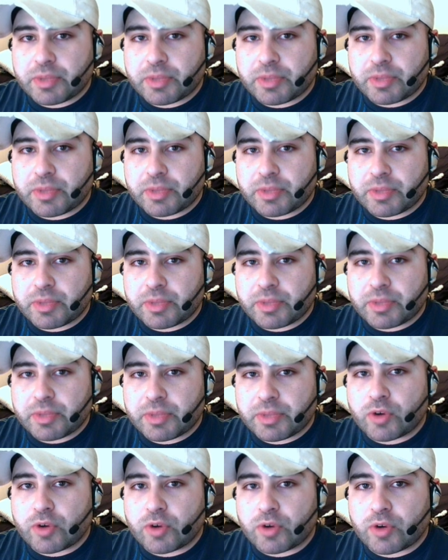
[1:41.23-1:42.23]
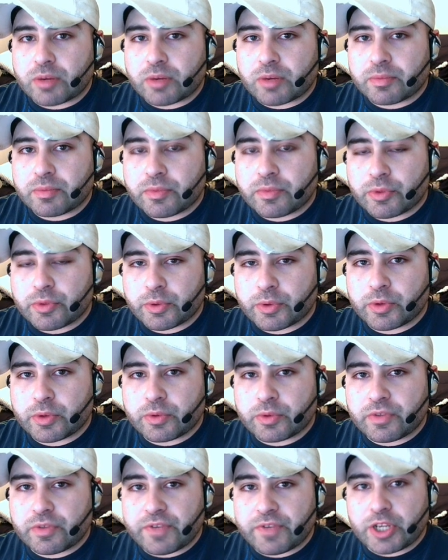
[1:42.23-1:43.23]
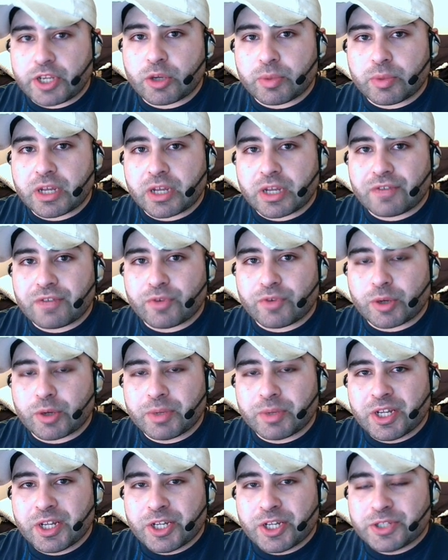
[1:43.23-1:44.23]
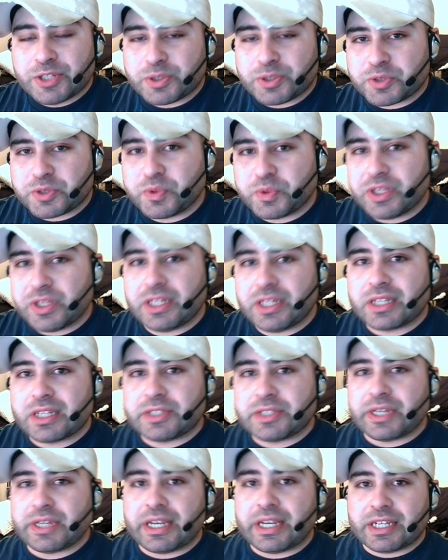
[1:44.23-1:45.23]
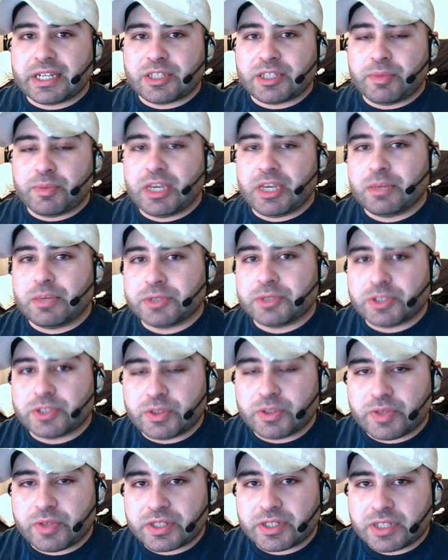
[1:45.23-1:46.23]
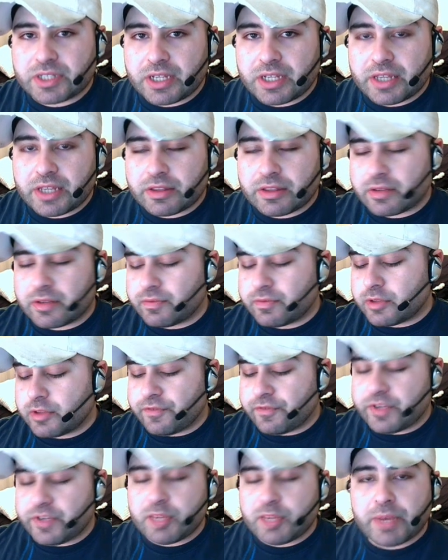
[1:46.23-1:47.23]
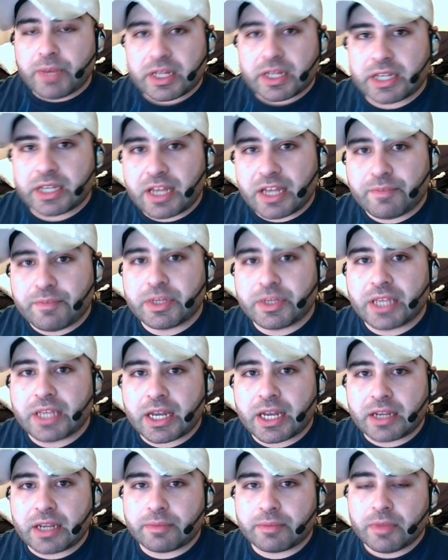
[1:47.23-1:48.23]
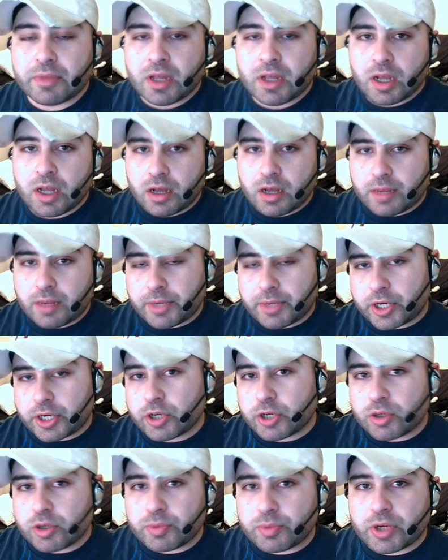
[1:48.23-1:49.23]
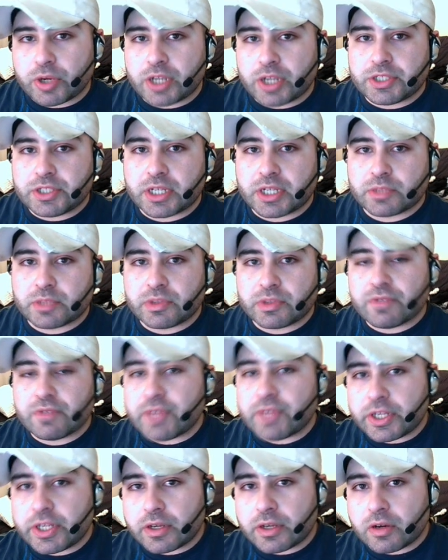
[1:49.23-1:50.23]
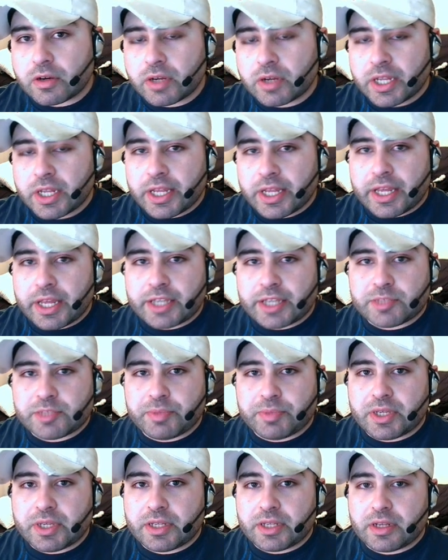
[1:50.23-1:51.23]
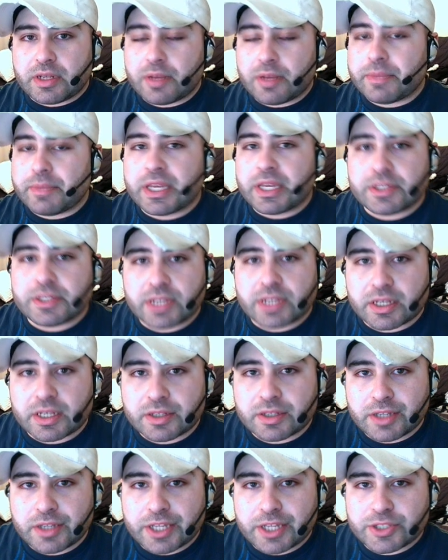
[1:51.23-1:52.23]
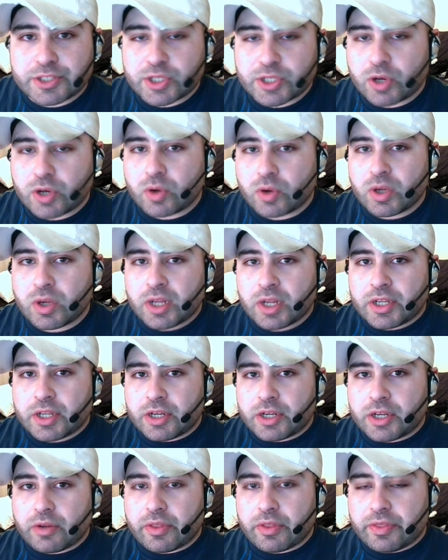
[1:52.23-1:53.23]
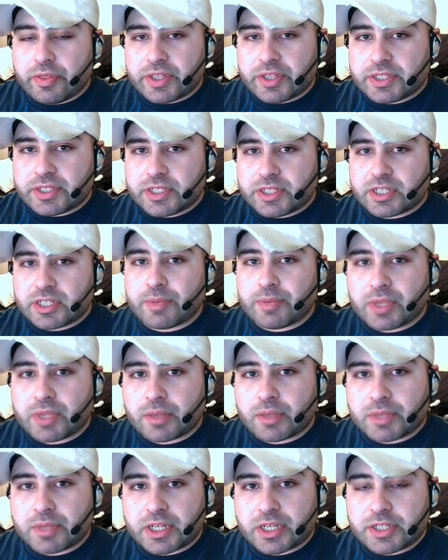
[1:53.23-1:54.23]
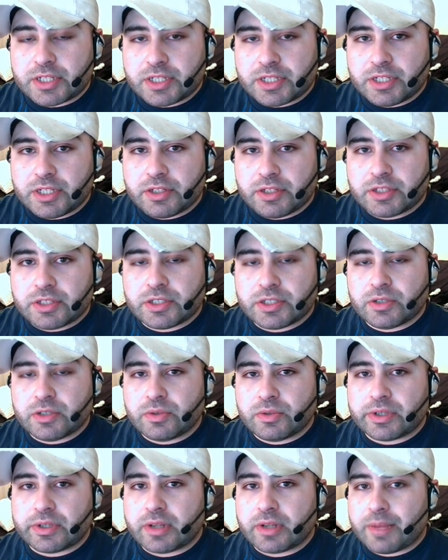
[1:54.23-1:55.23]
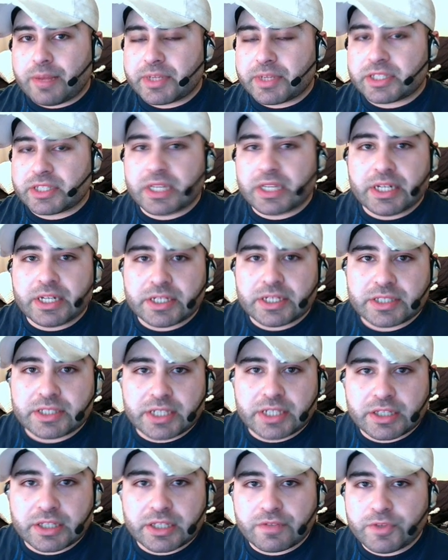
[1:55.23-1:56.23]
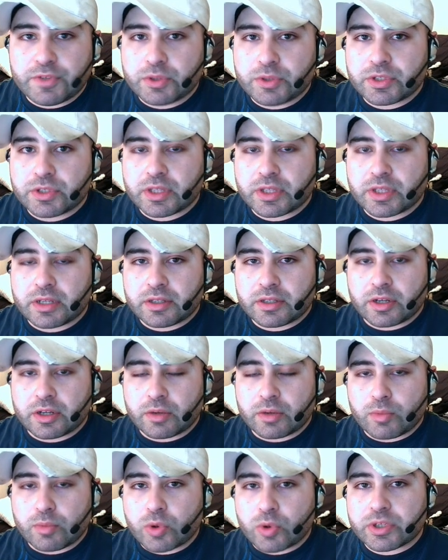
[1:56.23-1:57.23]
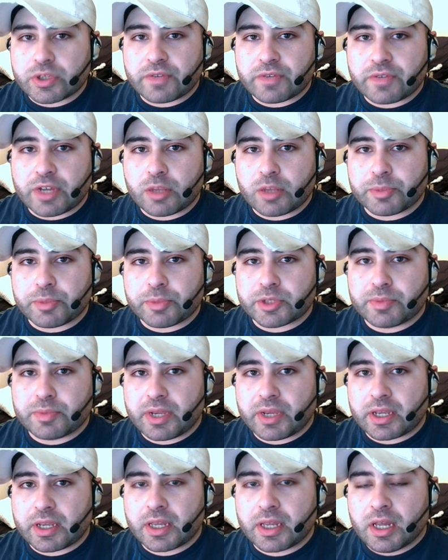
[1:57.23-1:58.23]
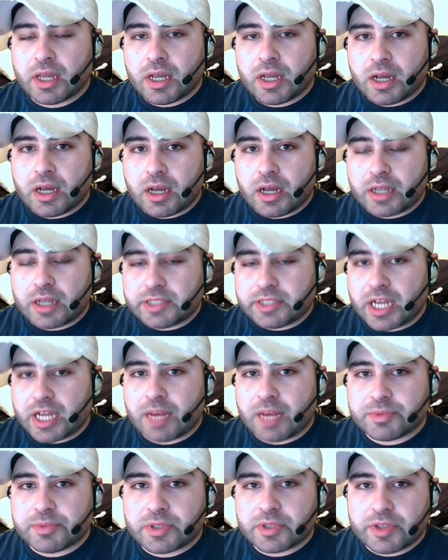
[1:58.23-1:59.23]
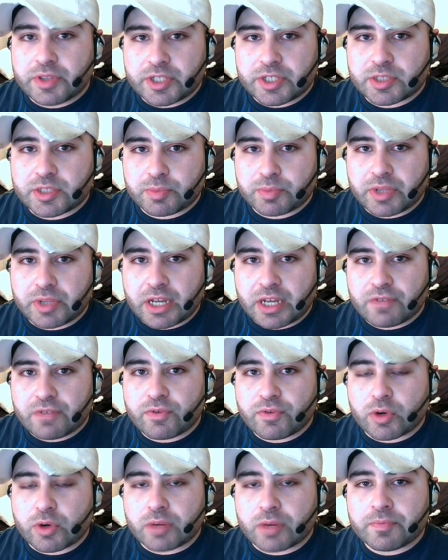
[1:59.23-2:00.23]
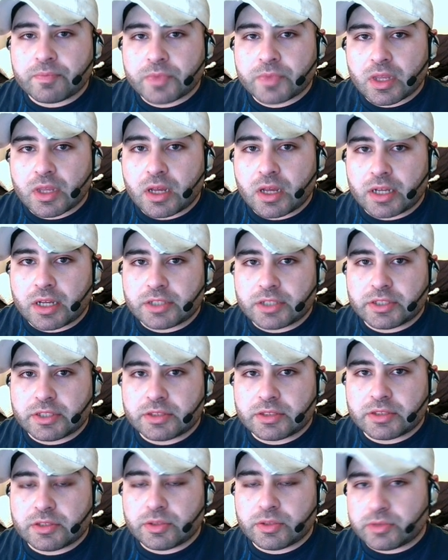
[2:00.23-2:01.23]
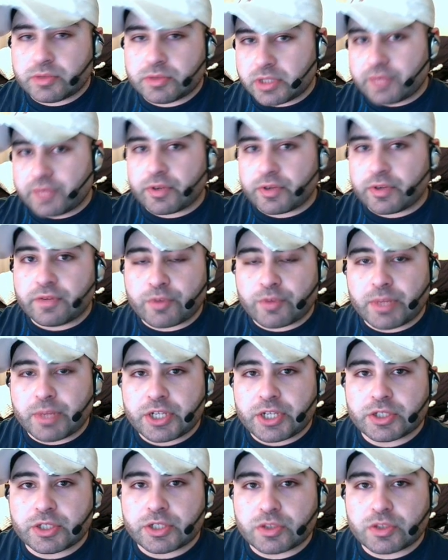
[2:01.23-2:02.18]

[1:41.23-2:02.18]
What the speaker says: through this platform, through the video platform. So it's really exciting to be able to do this, and the feedback that I've been getting on my kernel project with the video has been amazing. And so this is something I'm going to continue to do, and I'm excited to see in the future that more developers may adopt this platform to deliver information